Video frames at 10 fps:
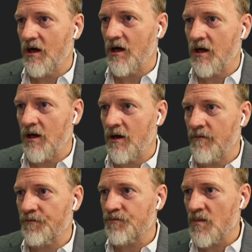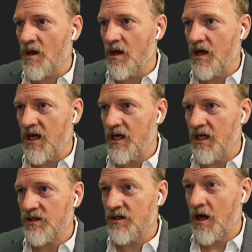It
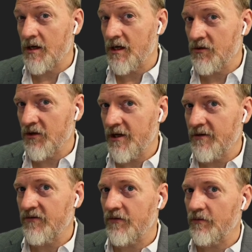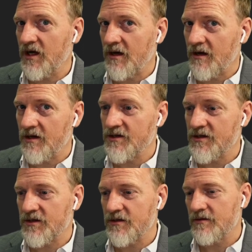is non-iterative because